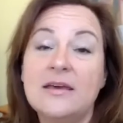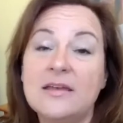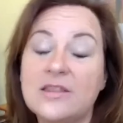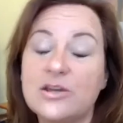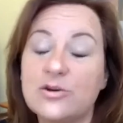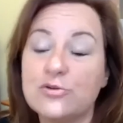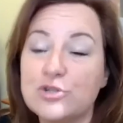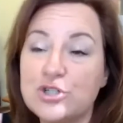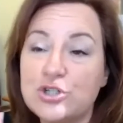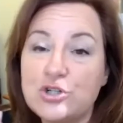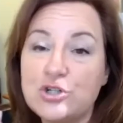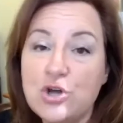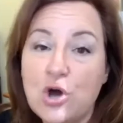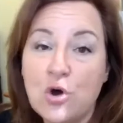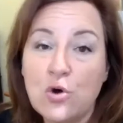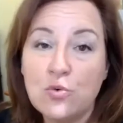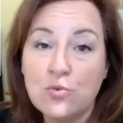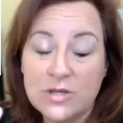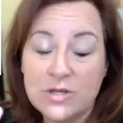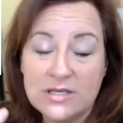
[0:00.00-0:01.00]
There is
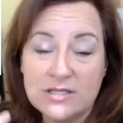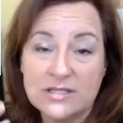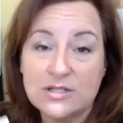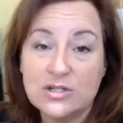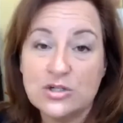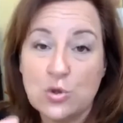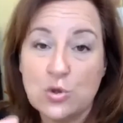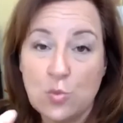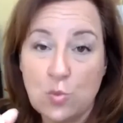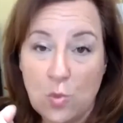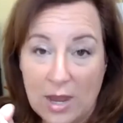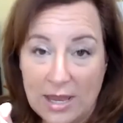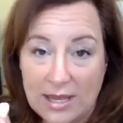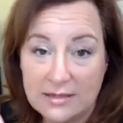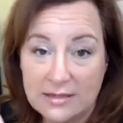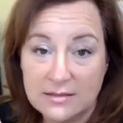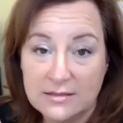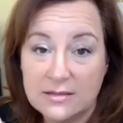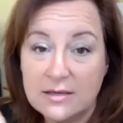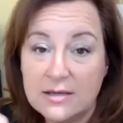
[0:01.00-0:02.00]
no reason to wait.